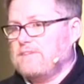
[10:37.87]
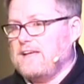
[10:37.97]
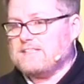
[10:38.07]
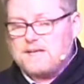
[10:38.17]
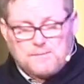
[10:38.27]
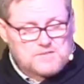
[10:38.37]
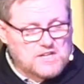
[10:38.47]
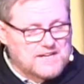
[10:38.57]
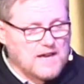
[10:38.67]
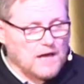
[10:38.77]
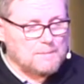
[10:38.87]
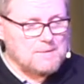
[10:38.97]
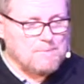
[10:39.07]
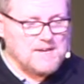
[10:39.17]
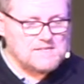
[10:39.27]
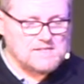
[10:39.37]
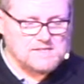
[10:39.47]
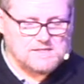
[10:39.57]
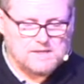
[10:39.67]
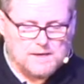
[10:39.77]
He said he was going to cut them in
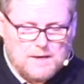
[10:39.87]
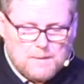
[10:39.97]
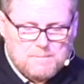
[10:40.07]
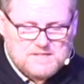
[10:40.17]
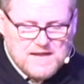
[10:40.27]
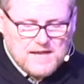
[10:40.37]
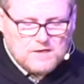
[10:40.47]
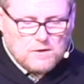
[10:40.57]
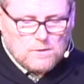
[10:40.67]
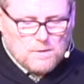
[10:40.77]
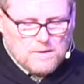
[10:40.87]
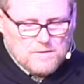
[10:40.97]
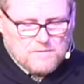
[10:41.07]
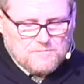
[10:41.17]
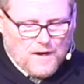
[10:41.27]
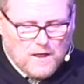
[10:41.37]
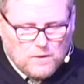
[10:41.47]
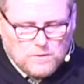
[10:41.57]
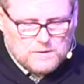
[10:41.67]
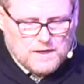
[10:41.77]
pieces. But Daniel
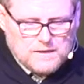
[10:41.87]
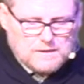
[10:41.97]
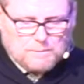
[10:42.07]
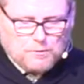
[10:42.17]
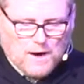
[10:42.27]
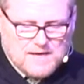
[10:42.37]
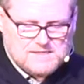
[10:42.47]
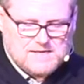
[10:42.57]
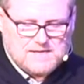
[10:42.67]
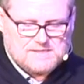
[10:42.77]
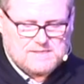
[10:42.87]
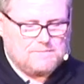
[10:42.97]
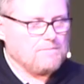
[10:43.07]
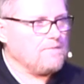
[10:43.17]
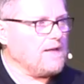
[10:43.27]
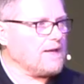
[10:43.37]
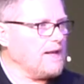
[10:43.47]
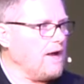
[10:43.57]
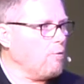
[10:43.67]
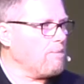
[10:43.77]
followed the process that
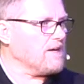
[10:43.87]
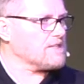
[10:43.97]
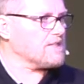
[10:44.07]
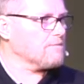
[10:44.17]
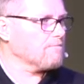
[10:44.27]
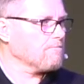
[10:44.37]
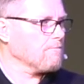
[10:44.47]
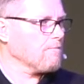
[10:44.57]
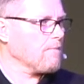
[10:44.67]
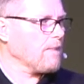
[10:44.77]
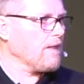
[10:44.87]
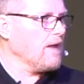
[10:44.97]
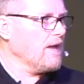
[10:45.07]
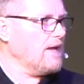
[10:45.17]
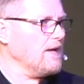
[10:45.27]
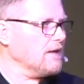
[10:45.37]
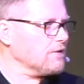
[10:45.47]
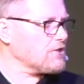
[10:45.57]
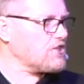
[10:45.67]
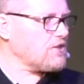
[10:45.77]
can help us. He
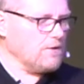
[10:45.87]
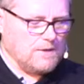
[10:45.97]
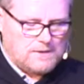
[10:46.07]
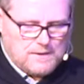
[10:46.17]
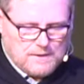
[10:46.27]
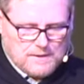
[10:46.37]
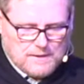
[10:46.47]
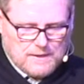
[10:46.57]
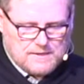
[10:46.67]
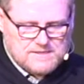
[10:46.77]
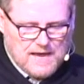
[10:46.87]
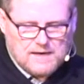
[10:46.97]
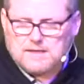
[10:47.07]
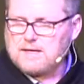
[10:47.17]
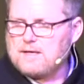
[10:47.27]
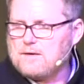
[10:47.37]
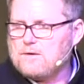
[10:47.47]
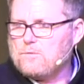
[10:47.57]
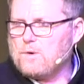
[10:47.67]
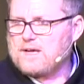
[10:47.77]
understood exactly
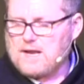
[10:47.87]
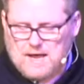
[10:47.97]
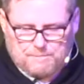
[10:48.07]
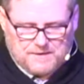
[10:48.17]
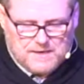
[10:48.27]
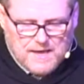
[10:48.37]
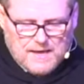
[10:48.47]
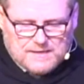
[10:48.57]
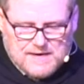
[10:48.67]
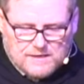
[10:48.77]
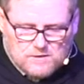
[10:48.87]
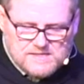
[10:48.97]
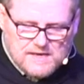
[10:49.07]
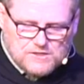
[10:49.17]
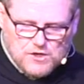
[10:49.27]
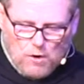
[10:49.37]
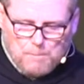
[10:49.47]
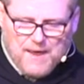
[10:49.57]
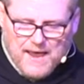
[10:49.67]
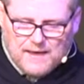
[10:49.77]
what can happen. Daniel said,
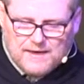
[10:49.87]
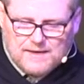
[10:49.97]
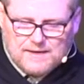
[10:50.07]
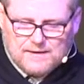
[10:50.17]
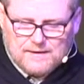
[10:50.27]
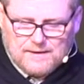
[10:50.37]
Don't panic,